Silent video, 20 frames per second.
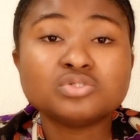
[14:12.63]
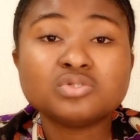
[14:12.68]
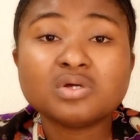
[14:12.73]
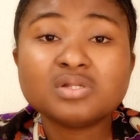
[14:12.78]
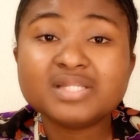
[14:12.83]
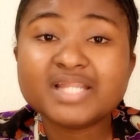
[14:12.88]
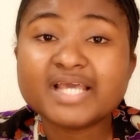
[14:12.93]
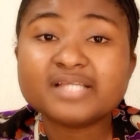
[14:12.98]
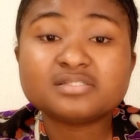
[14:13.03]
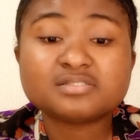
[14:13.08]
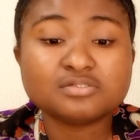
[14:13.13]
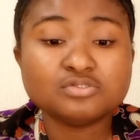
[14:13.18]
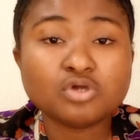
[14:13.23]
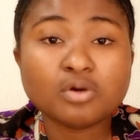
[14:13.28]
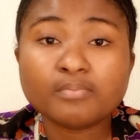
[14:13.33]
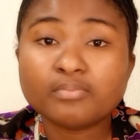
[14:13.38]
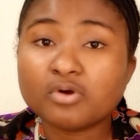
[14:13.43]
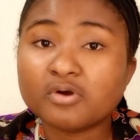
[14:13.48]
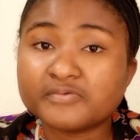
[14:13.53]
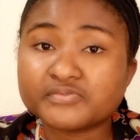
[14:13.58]
don't let
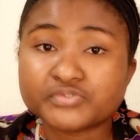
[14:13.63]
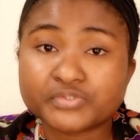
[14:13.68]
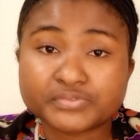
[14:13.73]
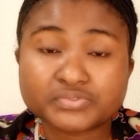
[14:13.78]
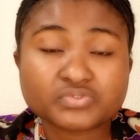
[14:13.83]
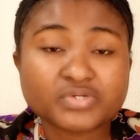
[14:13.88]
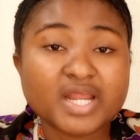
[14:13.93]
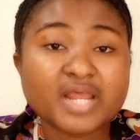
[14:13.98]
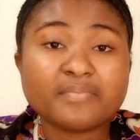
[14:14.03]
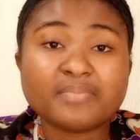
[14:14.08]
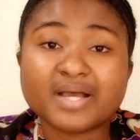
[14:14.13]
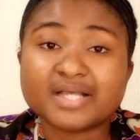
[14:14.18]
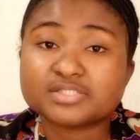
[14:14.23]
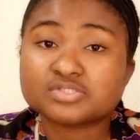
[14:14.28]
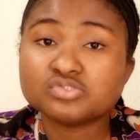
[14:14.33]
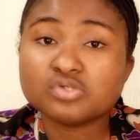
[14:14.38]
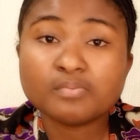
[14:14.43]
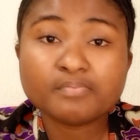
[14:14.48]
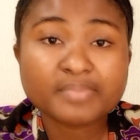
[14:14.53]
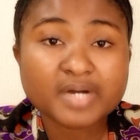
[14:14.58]
number of
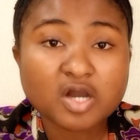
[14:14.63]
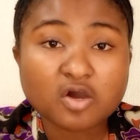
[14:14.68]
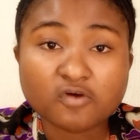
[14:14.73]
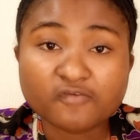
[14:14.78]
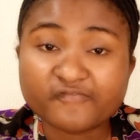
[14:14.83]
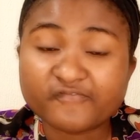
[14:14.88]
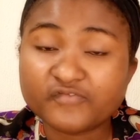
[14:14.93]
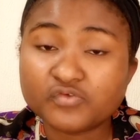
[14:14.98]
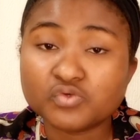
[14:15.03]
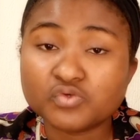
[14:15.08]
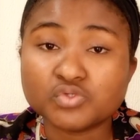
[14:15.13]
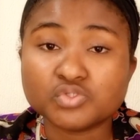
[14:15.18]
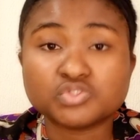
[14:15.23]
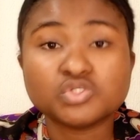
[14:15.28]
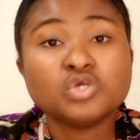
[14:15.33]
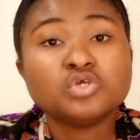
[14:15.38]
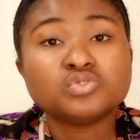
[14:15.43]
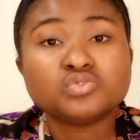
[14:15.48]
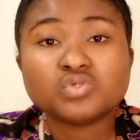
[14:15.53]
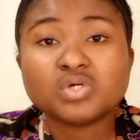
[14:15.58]
subscribers, number of
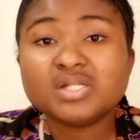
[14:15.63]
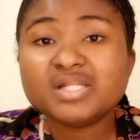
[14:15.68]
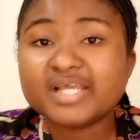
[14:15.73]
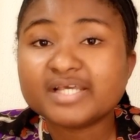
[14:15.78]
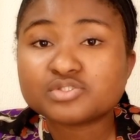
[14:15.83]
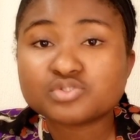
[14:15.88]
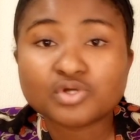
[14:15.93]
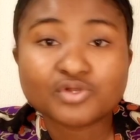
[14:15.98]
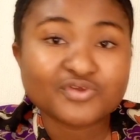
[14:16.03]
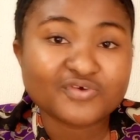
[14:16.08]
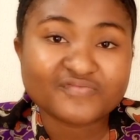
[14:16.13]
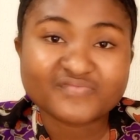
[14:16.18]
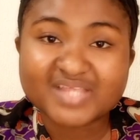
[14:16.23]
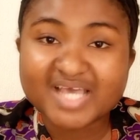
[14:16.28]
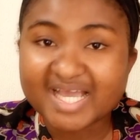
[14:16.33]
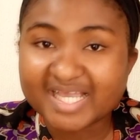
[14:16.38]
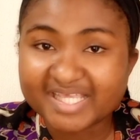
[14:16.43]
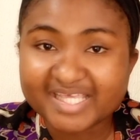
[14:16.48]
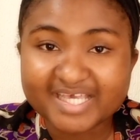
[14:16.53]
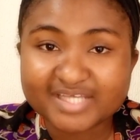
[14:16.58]
views, don't let all of
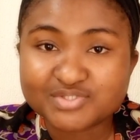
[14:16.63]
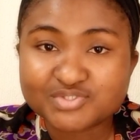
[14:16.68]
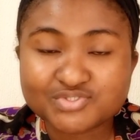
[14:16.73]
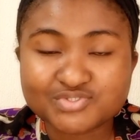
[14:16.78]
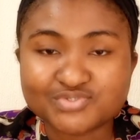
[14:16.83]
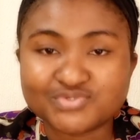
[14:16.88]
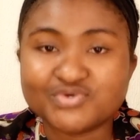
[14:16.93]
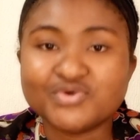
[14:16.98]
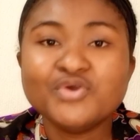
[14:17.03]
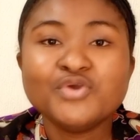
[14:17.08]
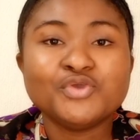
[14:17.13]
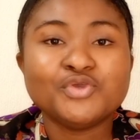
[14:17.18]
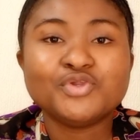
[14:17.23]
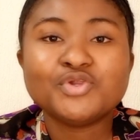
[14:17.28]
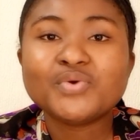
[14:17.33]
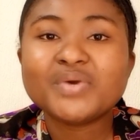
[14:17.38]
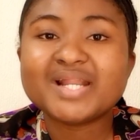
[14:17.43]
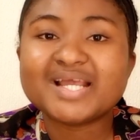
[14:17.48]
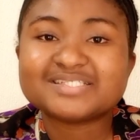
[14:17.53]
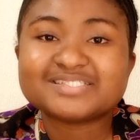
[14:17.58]
that get you. You
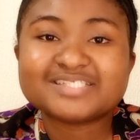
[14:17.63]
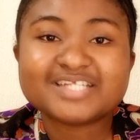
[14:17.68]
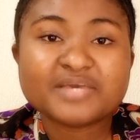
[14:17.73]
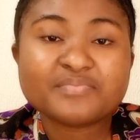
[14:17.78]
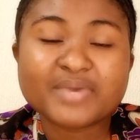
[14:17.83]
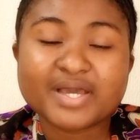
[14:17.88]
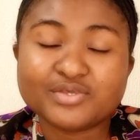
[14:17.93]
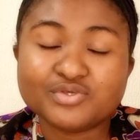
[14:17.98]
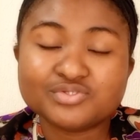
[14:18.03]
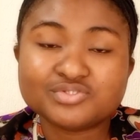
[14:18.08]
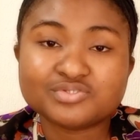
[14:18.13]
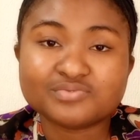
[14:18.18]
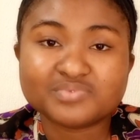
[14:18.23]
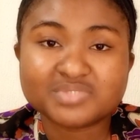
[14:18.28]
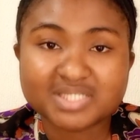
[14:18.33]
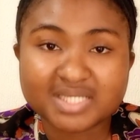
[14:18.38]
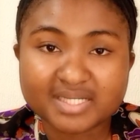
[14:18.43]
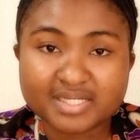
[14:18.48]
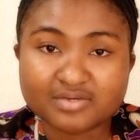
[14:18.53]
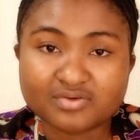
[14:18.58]
know, when I started my YouTube
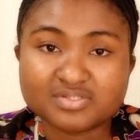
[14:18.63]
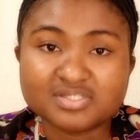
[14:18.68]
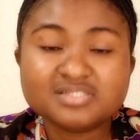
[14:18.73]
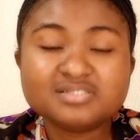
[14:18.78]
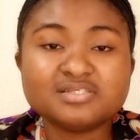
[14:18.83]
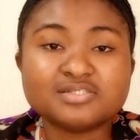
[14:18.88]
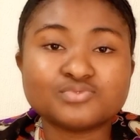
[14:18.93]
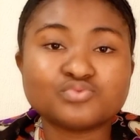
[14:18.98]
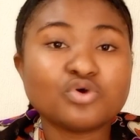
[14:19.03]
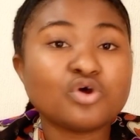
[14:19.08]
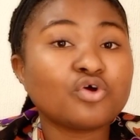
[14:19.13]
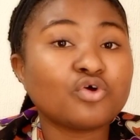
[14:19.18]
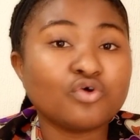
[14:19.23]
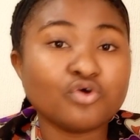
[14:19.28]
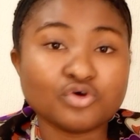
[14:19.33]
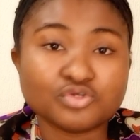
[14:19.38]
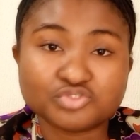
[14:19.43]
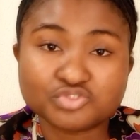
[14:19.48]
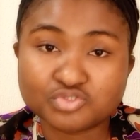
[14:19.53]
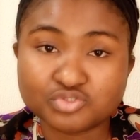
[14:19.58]
channel, this is what
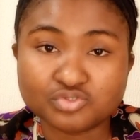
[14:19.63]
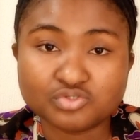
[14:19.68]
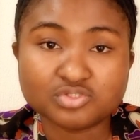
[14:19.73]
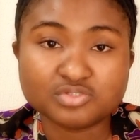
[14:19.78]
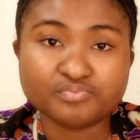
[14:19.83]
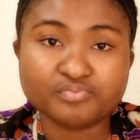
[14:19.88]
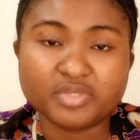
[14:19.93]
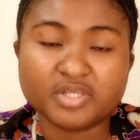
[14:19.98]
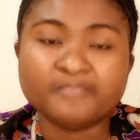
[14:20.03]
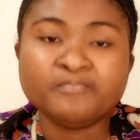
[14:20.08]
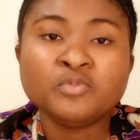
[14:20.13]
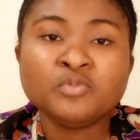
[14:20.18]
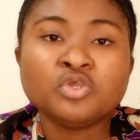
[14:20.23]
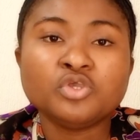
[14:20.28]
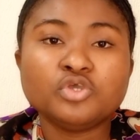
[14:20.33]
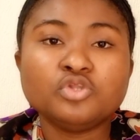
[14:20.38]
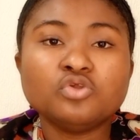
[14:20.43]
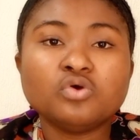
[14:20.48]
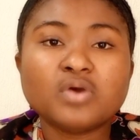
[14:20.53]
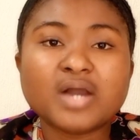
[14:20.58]
God told me.
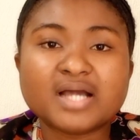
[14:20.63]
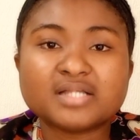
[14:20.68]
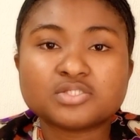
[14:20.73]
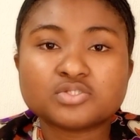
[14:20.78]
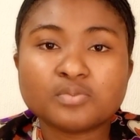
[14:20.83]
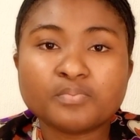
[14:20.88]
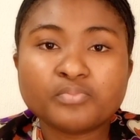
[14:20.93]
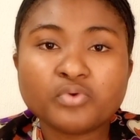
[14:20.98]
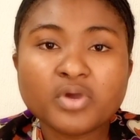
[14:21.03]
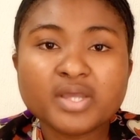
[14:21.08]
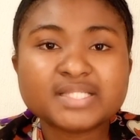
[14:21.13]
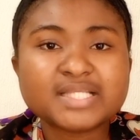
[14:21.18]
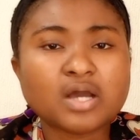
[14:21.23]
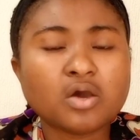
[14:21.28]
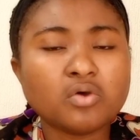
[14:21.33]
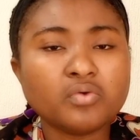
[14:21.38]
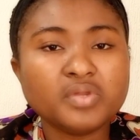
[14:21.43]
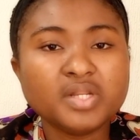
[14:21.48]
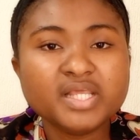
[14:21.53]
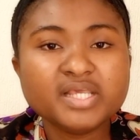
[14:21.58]
You know, at some point
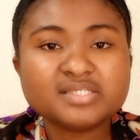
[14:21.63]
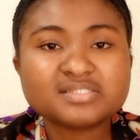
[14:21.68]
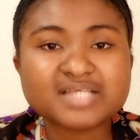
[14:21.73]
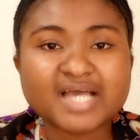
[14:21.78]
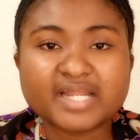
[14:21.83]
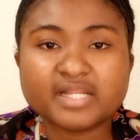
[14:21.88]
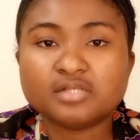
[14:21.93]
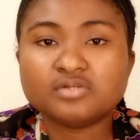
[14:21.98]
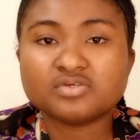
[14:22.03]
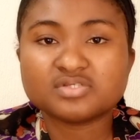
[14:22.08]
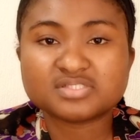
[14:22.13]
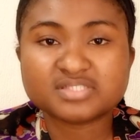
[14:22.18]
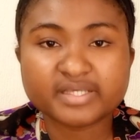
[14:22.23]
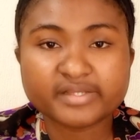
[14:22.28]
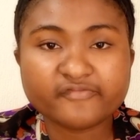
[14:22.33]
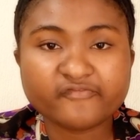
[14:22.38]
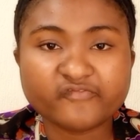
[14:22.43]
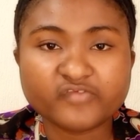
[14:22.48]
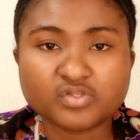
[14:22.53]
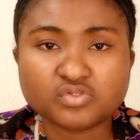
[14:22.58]
I'll release an
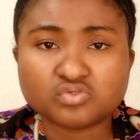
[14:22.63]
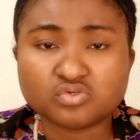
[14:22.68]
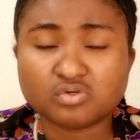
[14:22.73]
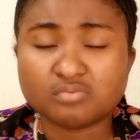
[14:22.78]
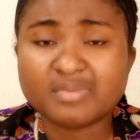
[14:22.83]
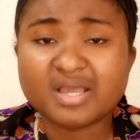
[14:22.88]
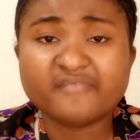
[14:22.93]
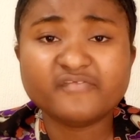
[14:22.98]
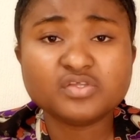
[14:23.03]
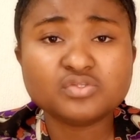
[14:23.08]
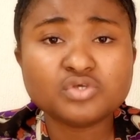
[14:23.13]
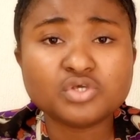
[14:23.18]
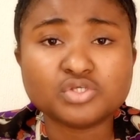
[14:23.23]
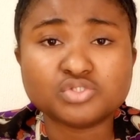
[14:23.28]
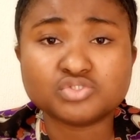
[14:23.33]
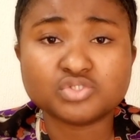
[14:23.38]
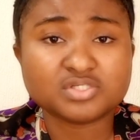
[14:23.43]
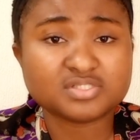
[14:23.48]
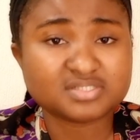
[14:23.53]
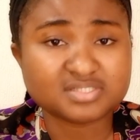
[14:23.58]
innocent video. My video is
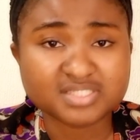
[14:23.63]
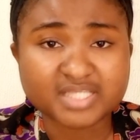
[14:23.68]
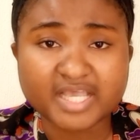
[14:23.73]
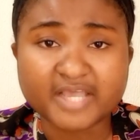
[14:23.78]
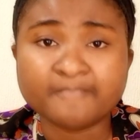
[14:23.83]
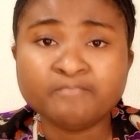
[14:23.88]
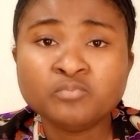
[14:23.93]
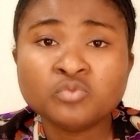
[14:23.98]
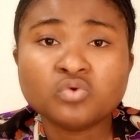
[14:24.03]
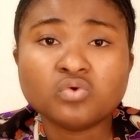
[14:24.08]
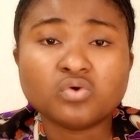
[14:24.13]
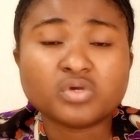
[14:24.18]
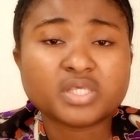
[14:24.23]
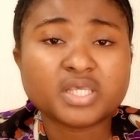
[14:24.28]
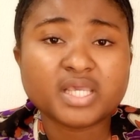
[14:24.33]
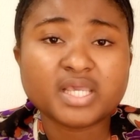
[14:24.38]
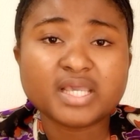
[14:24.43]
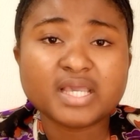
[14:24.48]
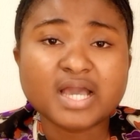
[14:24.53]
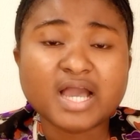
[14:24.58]
just there,
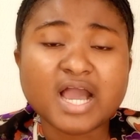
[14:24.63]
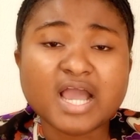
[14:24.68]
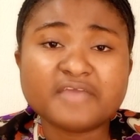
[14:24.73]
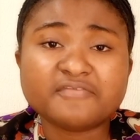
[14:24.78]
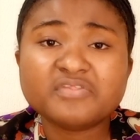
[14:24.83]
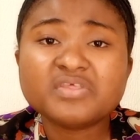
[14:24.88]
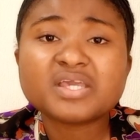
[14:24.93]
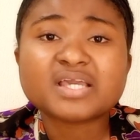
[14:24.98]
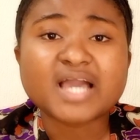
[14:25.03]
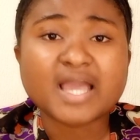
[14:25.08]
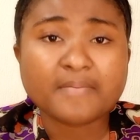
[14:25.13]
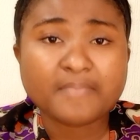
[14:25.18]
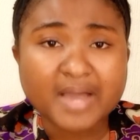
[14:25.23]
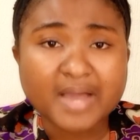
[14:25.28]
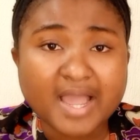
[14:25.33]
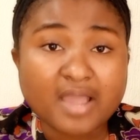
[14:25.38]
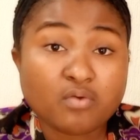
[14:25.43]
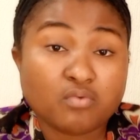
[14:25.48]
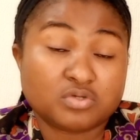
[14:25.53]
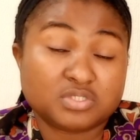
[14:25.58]
okay? I think
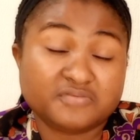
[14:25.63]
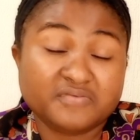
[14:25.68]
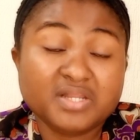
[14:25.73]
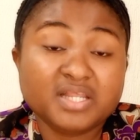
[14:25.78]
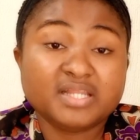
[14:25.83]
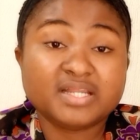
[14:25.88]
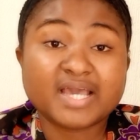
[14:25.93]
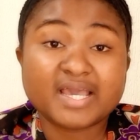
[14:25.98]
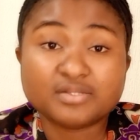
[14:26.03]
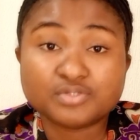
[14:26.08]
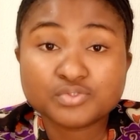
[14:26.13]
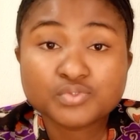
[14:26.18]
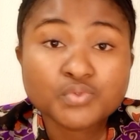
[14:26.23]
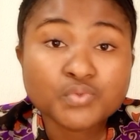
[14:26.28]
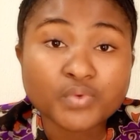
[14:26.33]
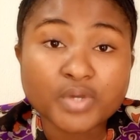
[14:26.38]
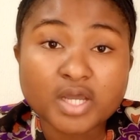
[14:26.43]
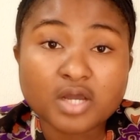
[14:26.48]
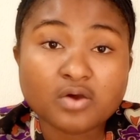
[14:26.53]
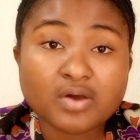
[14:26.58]
I was feeling I do
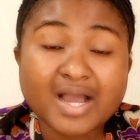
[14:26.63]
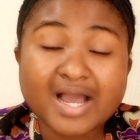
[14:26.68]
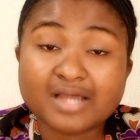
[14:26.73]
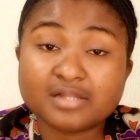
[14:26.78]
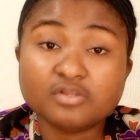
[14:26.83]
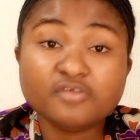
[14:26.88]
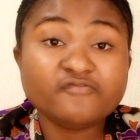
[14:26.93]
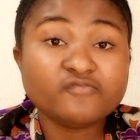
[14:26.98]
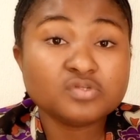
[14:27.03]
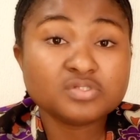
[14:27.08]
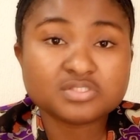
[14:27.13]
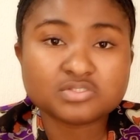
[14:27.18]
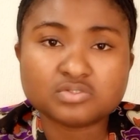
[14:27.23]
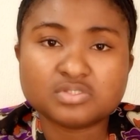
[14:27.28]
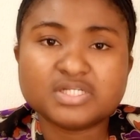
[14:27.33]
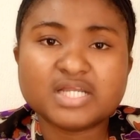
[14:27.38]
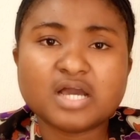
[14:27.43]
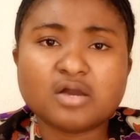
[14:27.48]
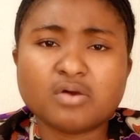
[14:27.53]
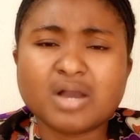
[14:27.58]
well, and even
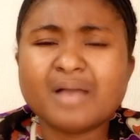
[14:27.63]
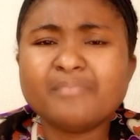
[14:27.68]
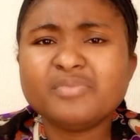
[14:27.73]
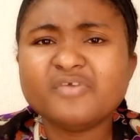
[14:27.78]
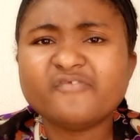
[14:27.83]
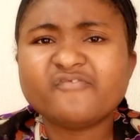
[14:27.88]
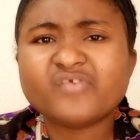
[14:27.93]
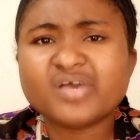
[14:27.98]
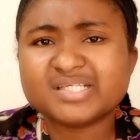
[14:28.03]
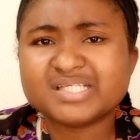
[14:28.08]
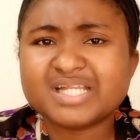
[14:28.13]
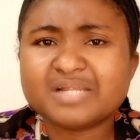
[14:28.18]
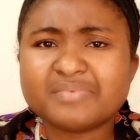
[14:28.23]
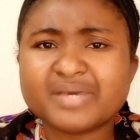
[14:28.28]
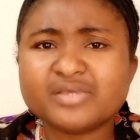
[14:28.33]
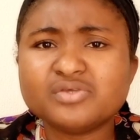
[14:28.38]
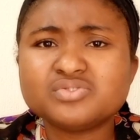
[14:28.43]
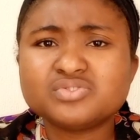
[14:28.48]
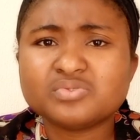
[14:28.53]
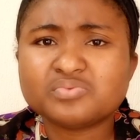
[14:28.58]
till now, and before I started
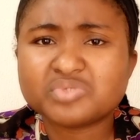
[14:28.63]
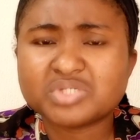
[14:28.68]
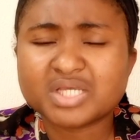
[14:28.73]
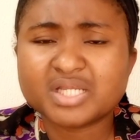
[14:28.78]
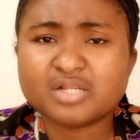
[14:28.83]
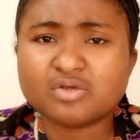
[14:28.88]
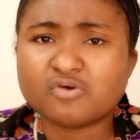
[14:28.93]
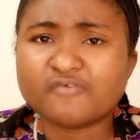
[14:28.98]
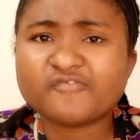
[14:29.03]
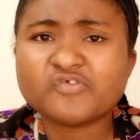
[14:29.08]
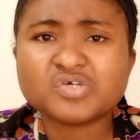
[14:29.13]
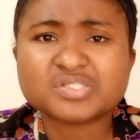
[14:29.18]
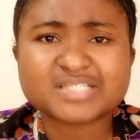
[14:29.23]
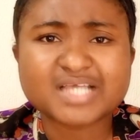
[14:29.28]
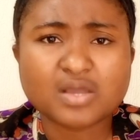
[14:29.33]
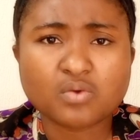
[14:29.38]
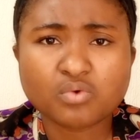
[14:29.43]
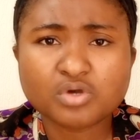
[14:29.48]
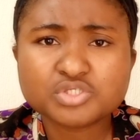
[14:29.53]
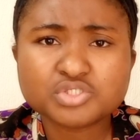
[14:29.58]
my YouTube channel, of course,
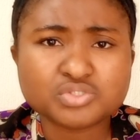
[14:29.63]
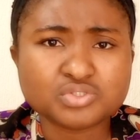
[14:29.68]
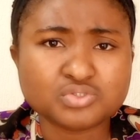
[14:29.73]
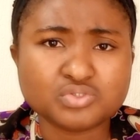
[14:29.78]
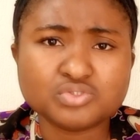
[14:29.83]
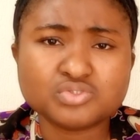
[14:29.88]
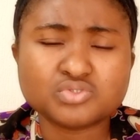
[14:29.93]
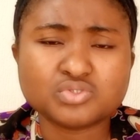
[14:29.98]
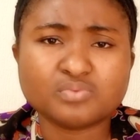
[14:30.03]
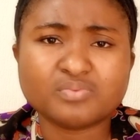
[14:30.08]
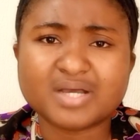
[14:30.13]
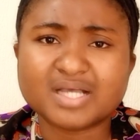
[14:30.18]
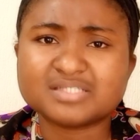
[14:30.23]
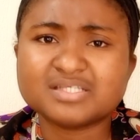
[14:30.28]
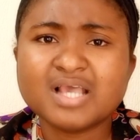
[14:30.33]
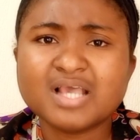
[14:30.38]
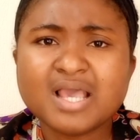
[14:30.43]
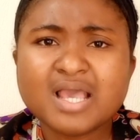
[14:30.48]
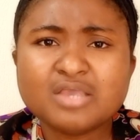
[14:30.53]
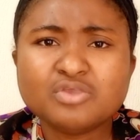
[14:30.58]
I watch YouTubers.